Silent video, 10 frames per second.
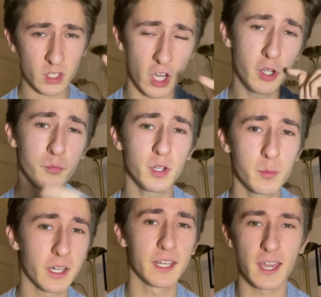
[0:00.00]
Hopefully
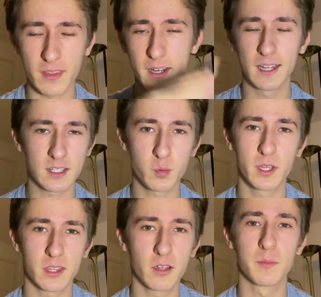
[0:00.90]
we're going to get that next
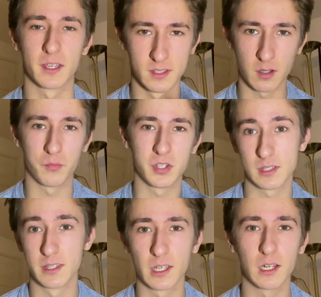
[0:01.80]
week though, because
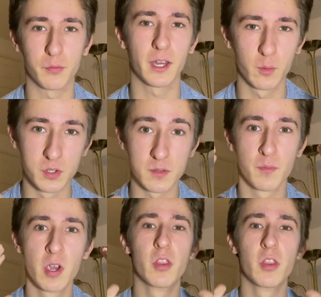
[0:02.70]
obviously the cliffhanger was